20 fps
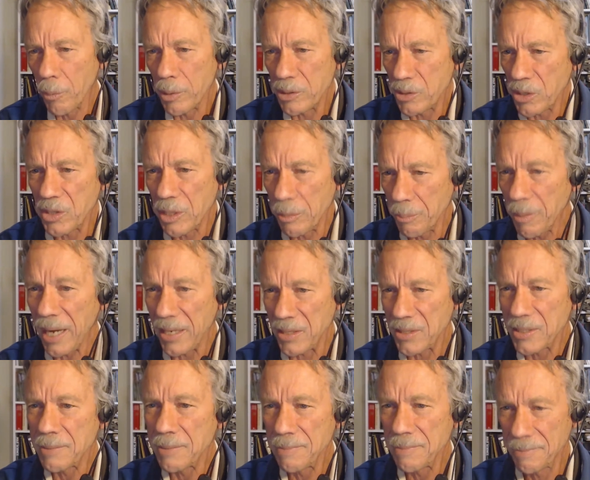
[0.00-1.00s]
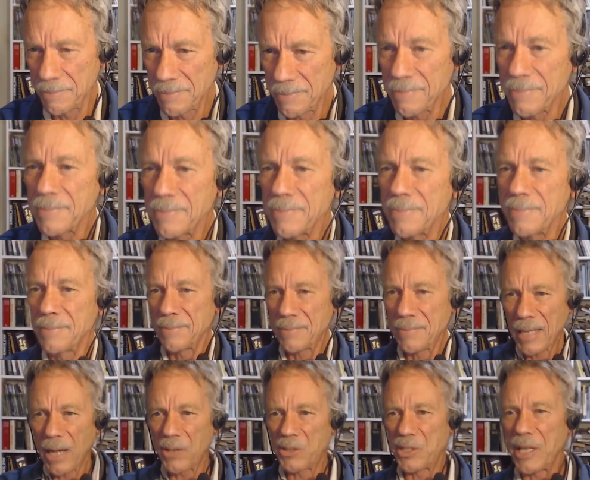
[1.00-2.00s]
resistant mites.
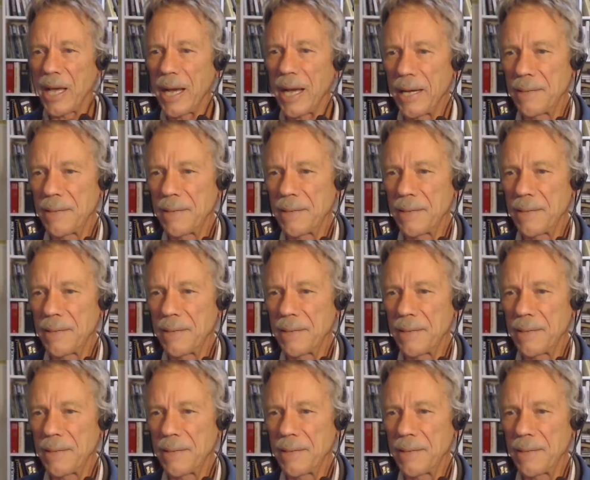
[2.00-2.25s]
How's that?